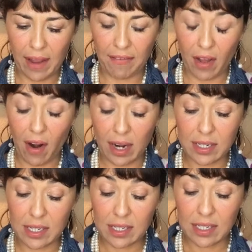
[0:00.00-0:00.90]
of the
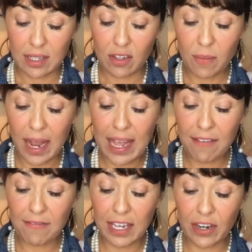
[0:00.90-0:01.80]
heart. You might
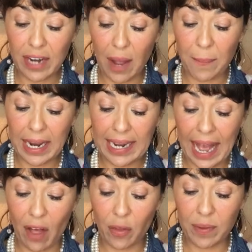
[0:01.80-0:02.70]
have figured out by
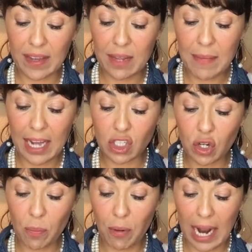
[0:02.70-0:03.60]
now that with any
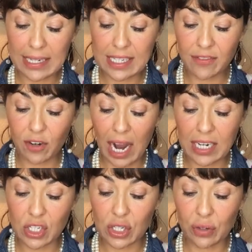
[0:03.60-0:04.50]
magical practice of
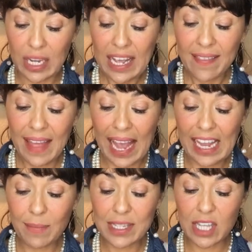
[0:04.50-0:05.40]
gratitude, the
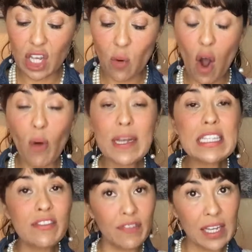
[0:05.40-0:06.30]
aim is that you
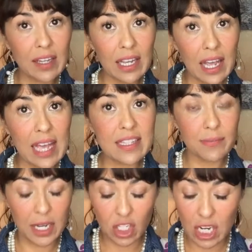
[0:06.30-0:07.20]
always feel it as
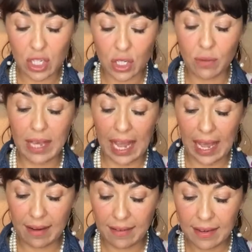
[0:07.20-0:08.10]
much as you
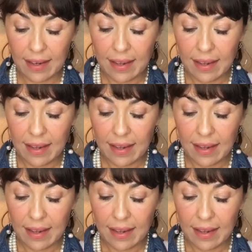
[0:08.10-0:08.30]
can.